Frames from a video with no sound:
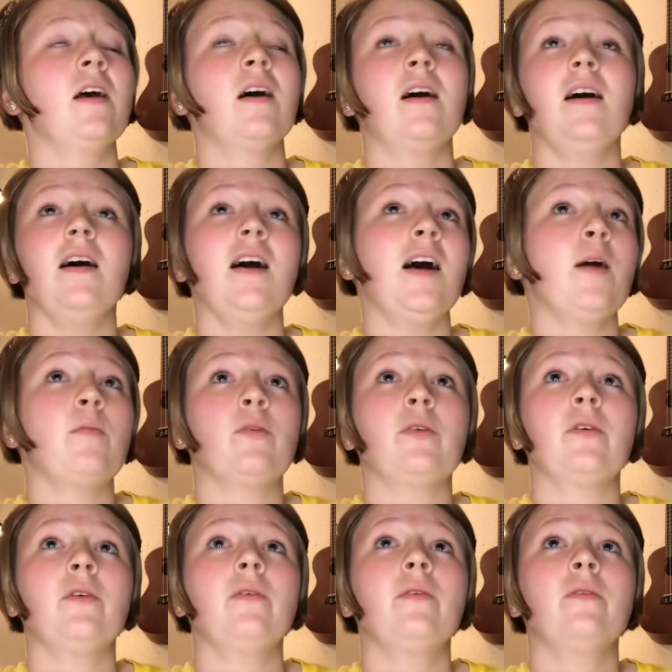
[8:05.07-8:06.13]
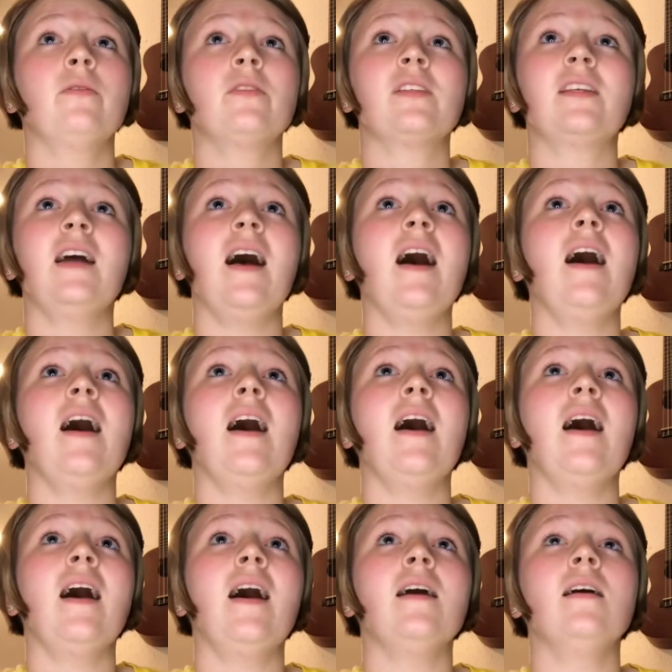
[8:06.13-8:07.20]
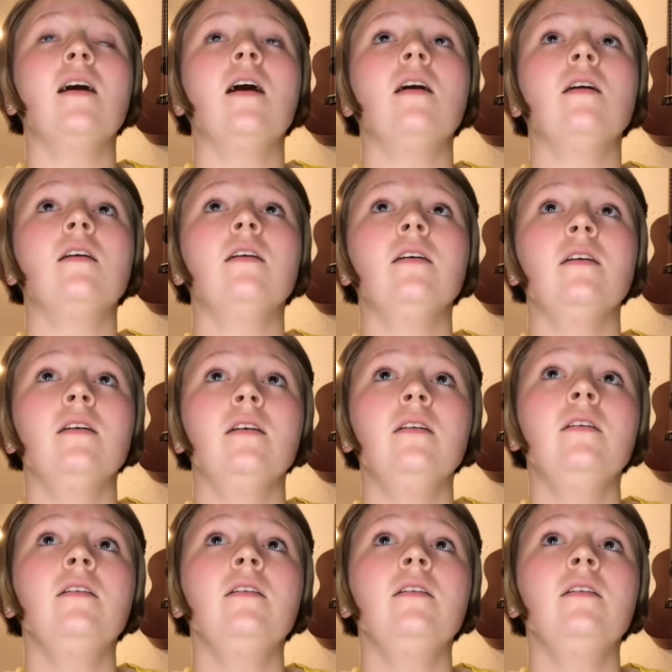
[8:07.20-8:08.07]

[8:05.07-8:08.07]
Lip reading: I'm on your sky.